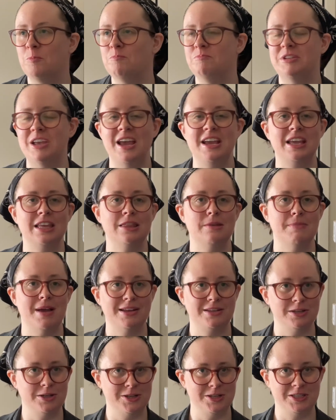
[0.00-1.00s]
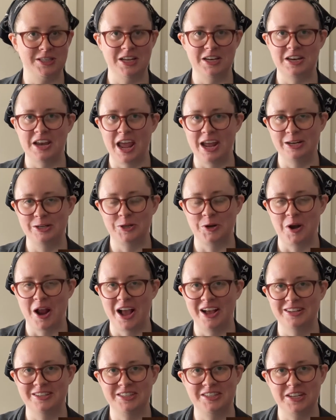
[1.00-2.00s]
take in the messages that nature
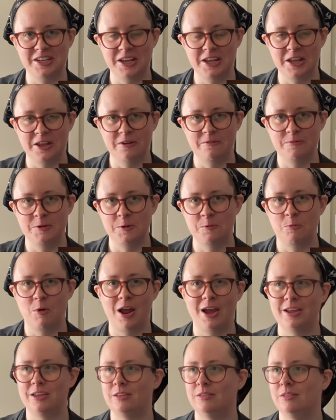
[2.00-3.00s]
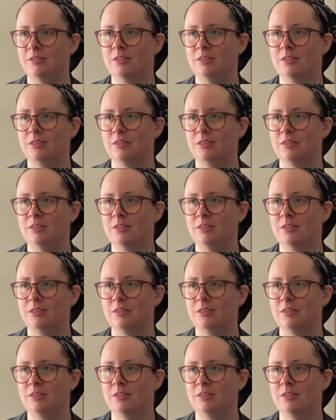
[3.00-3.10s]
has to give you right